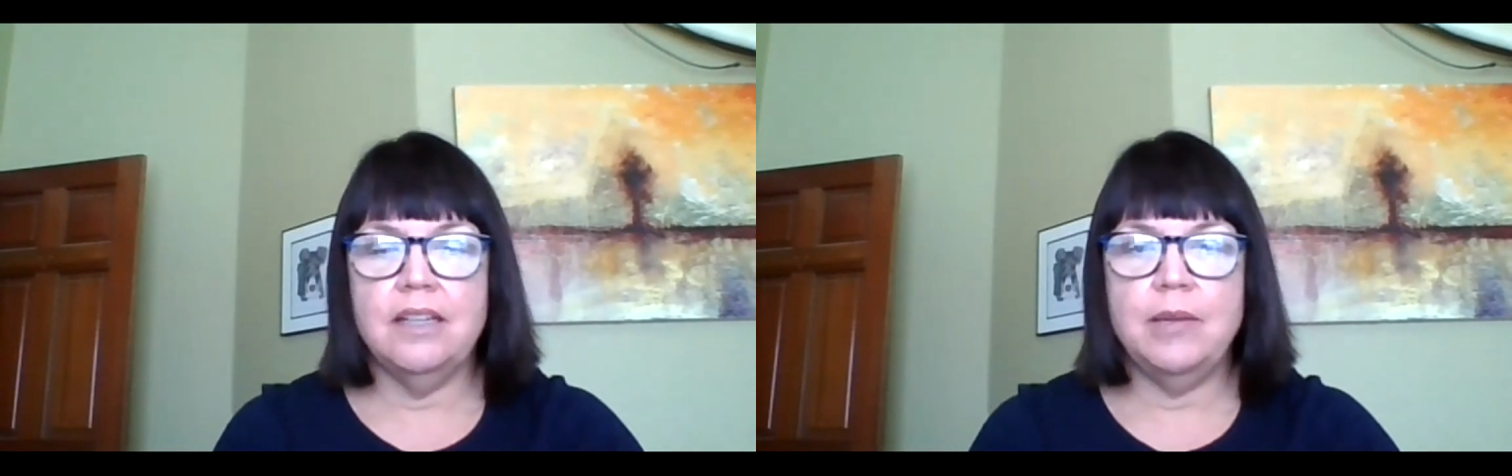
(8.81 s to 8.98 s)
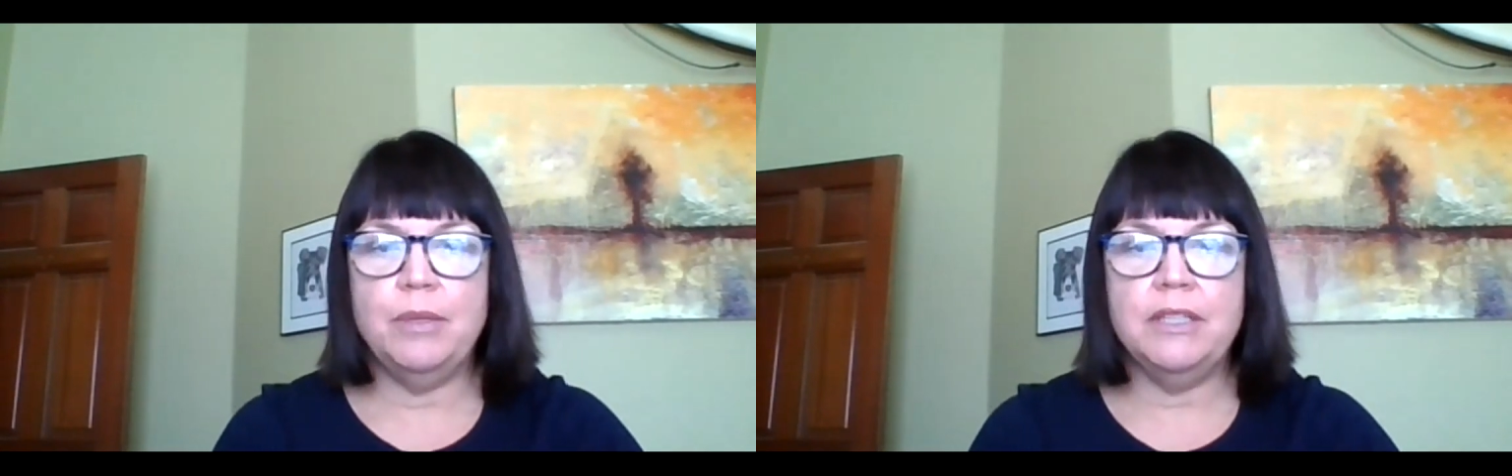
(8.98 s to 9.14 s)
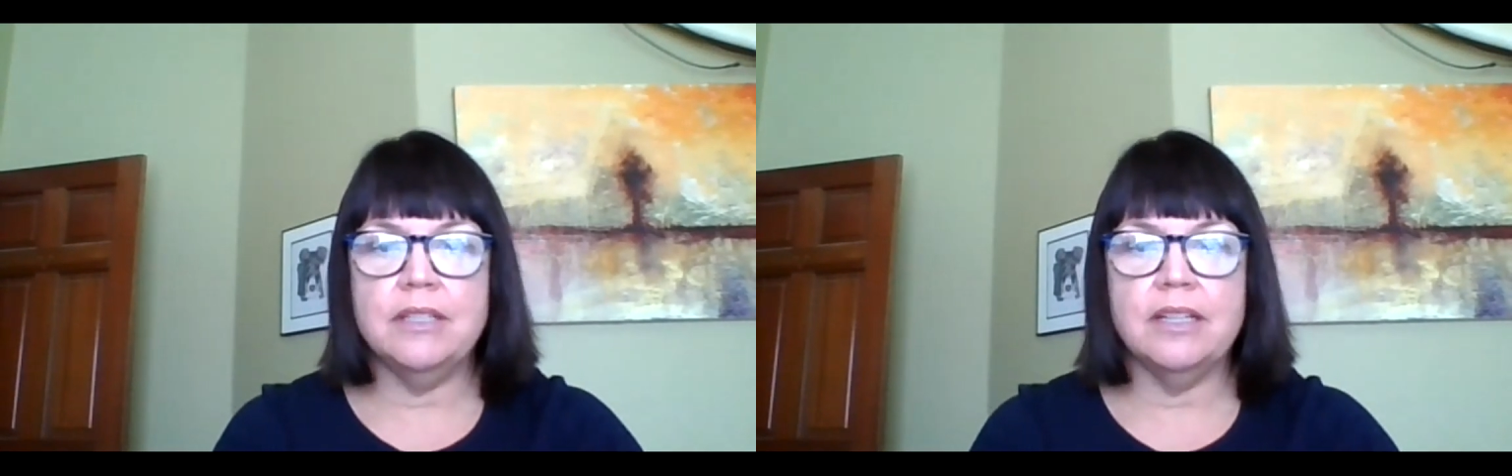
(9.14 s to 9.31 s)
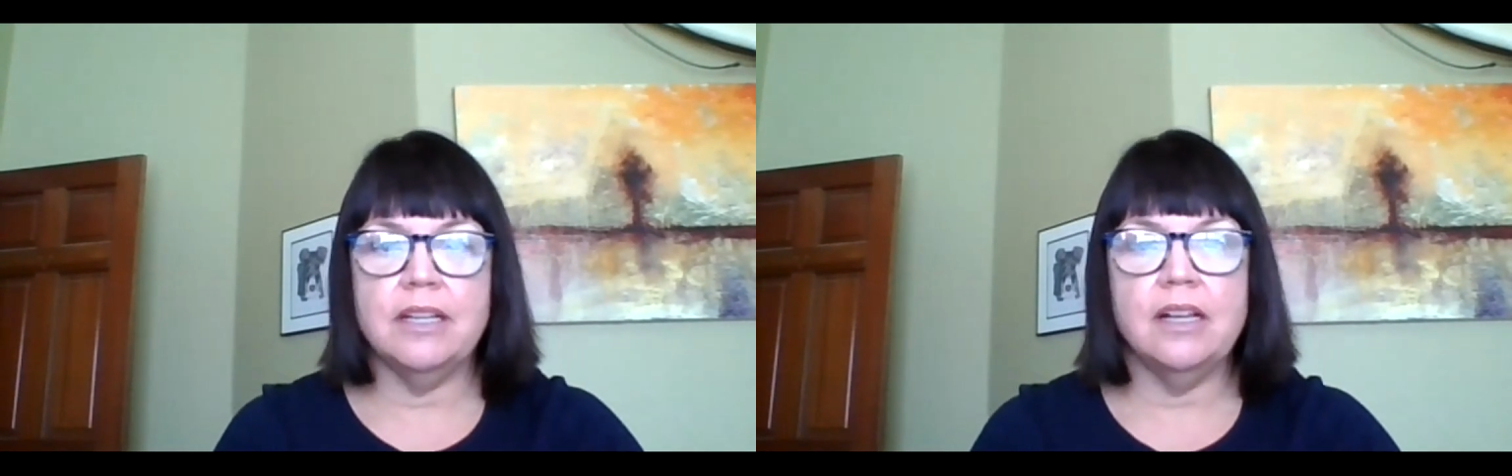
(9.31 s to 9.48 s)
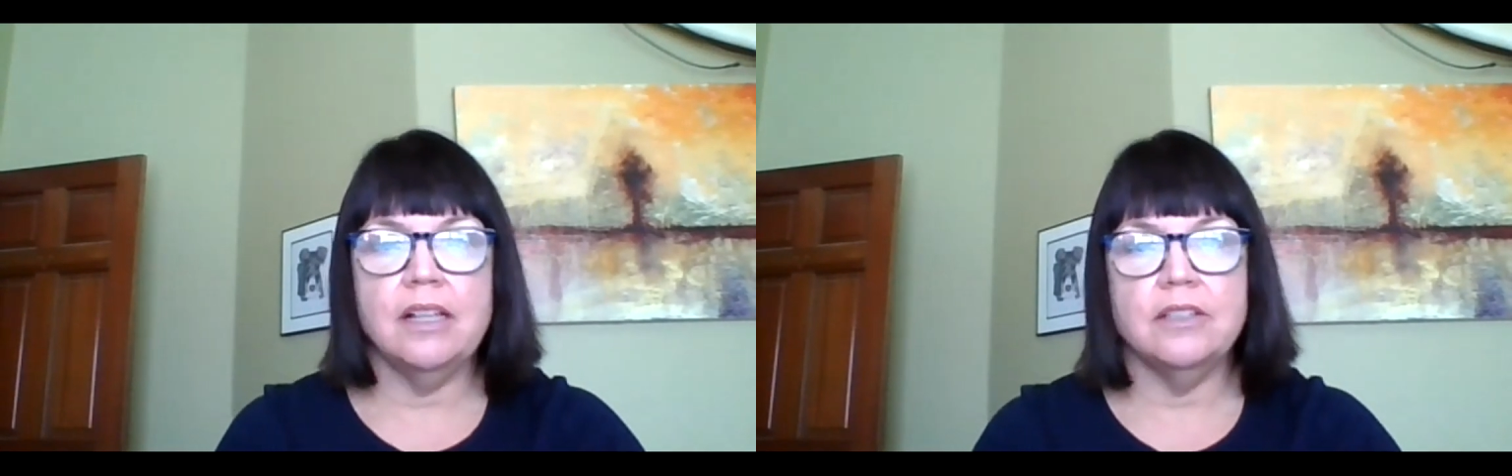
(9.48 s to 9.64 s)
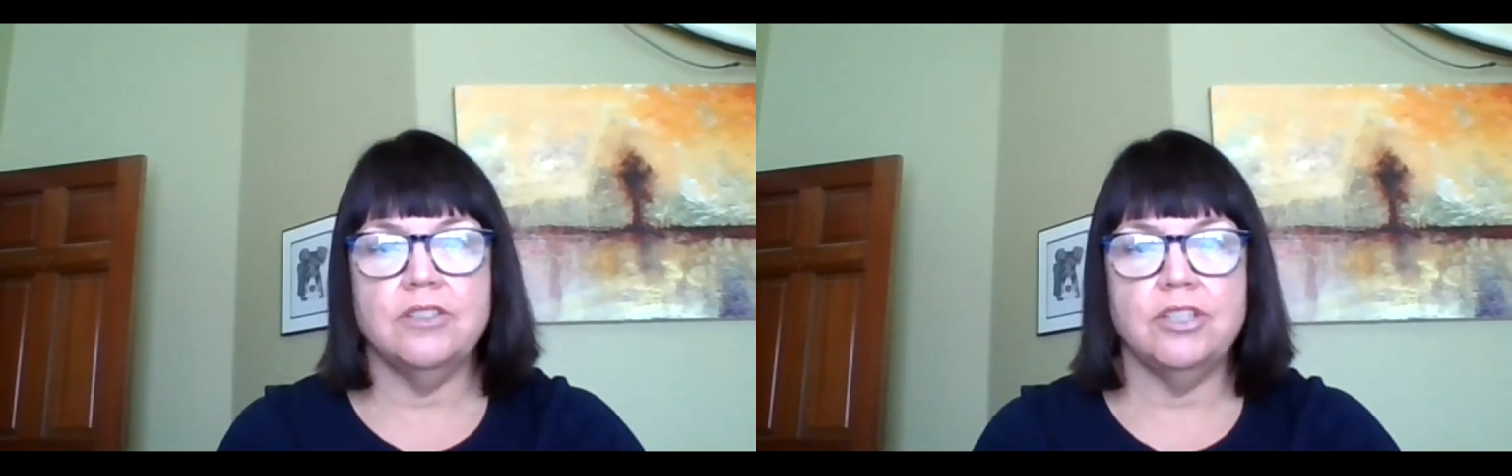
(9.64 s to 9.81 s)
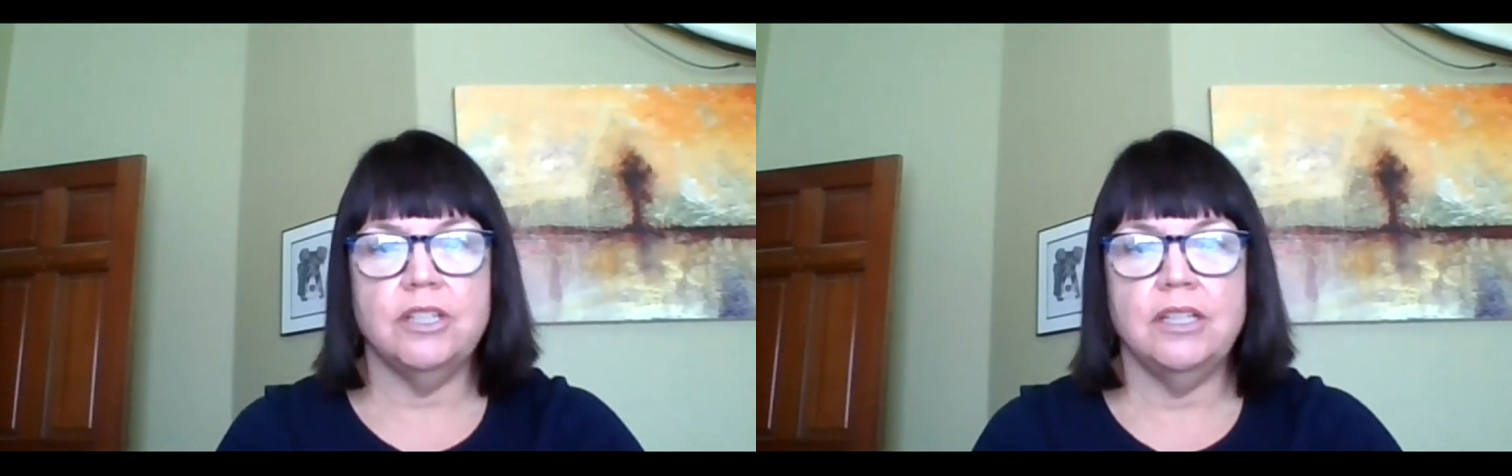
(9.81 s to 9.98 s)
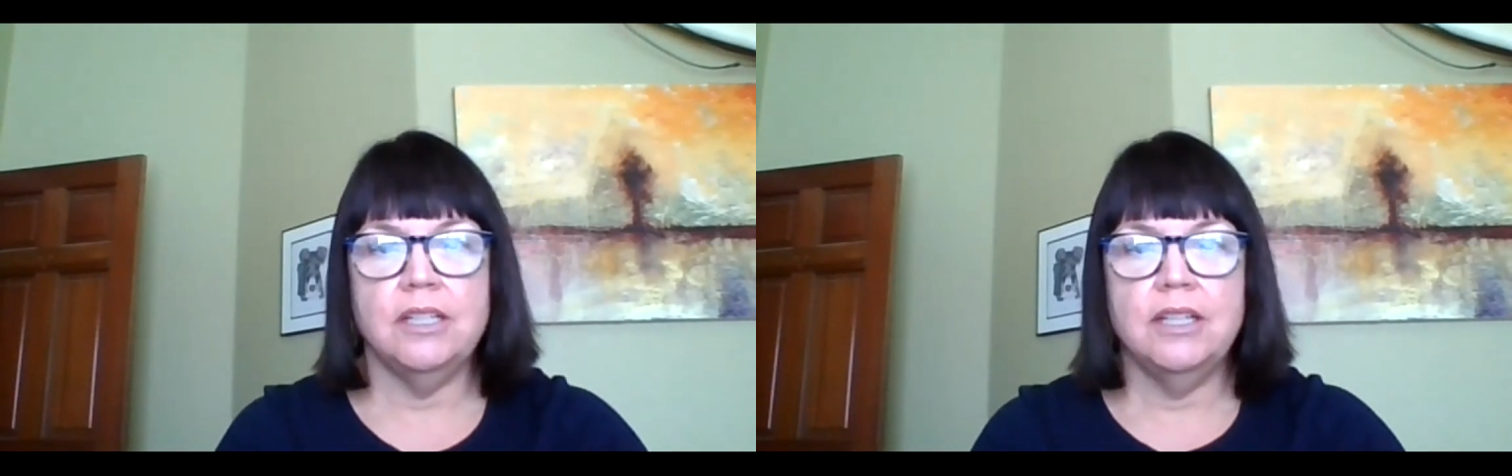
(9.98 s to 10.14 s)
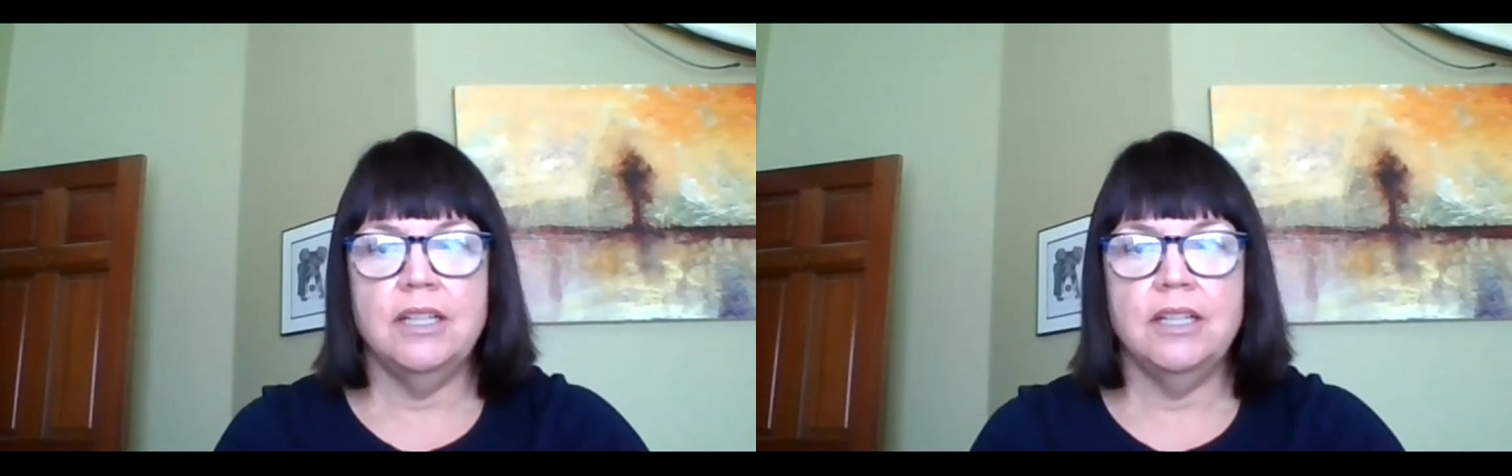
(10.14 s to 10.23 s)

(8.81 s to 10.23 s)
AP Psychology.